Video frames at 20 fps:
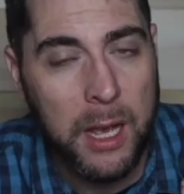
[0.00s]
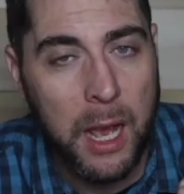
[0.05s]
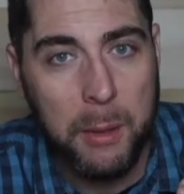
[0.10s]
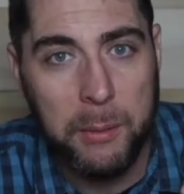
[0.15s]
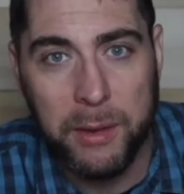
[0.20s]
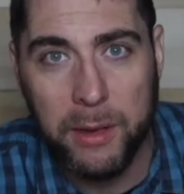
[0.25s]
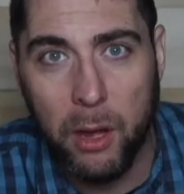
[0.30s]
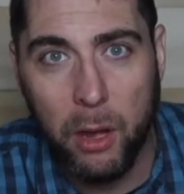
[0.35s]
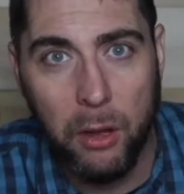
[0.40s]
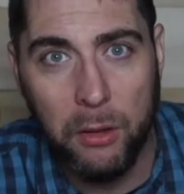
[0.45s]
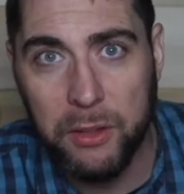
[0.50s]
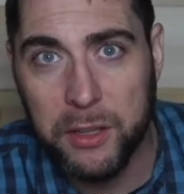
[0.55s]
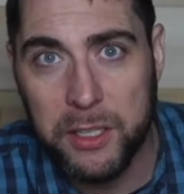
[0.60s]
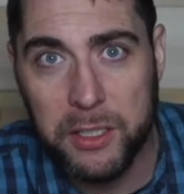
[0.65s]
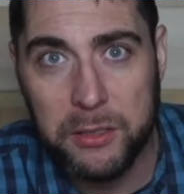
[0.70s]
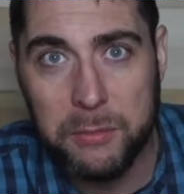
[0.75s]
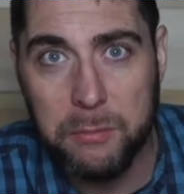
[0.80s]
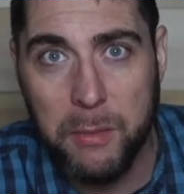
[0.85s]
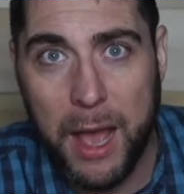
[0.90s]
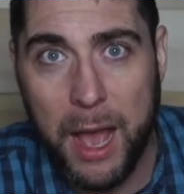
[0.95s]
I mean, all
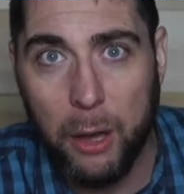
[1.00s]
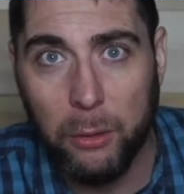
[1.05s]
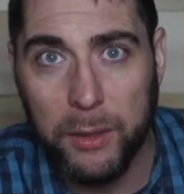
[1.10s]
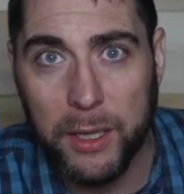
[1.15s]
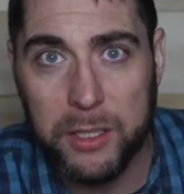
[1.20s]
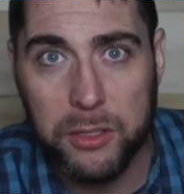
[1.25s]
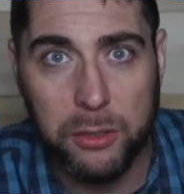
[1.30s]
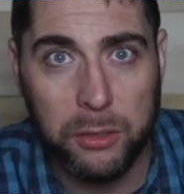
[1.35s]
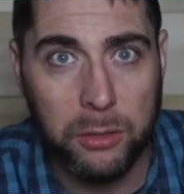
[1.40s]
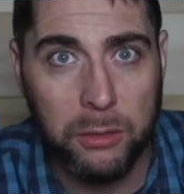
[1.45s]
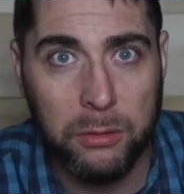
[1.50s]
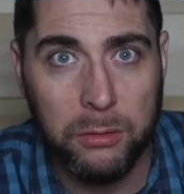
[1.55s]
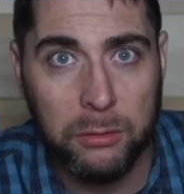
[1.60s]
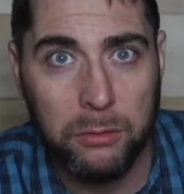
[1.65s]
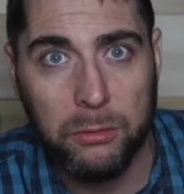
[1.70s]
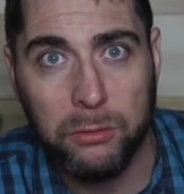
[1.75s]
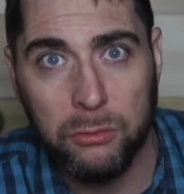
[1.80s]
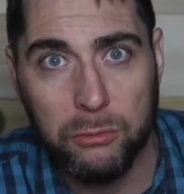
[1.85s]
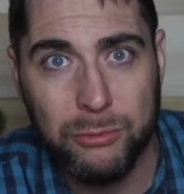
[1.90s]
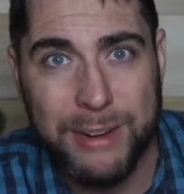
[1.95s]
these outlets are
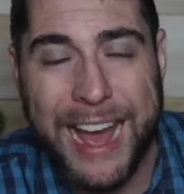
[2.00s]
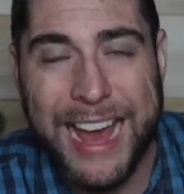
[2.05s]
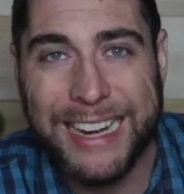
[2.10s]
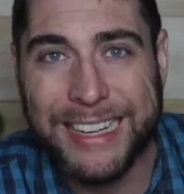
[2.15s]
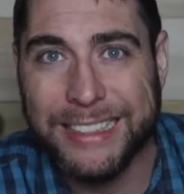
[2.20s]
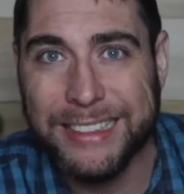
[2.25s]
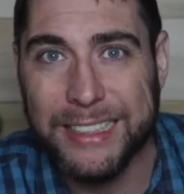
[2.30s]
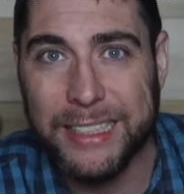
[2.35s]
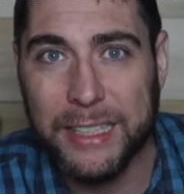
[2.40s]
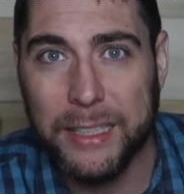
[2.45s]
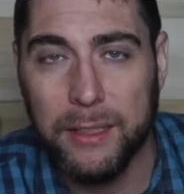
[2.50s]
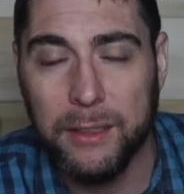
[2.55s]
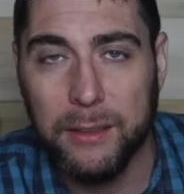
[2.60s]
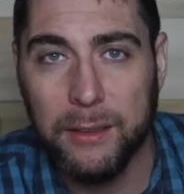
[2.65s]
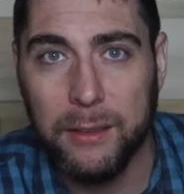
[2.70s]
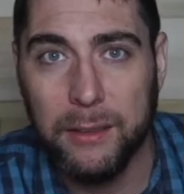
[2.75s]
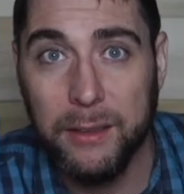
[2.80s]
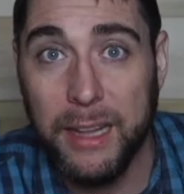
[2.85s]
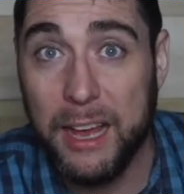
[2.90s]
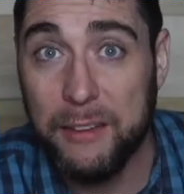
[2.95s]
radically
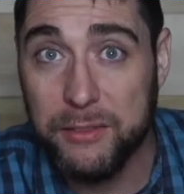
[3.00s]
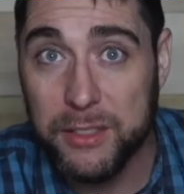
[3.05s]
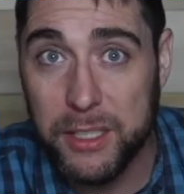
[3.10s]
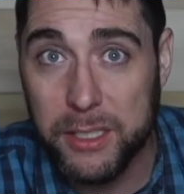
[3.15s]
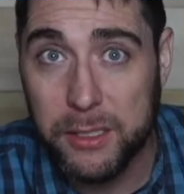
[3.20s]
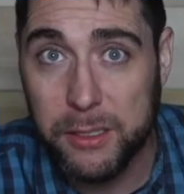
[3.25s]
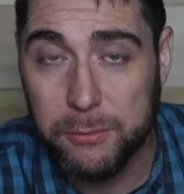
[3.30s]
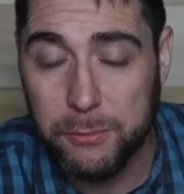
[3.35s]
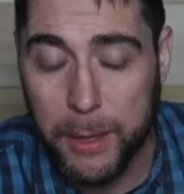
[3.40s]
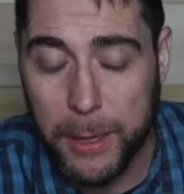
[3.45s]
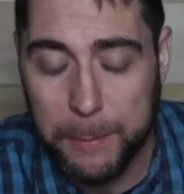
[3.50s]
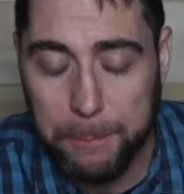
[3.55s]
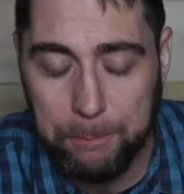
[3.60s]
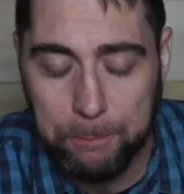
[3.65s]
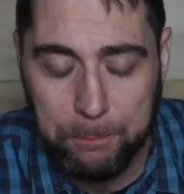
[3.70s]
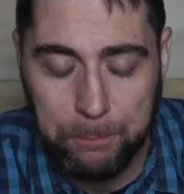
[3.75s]
leftist, right?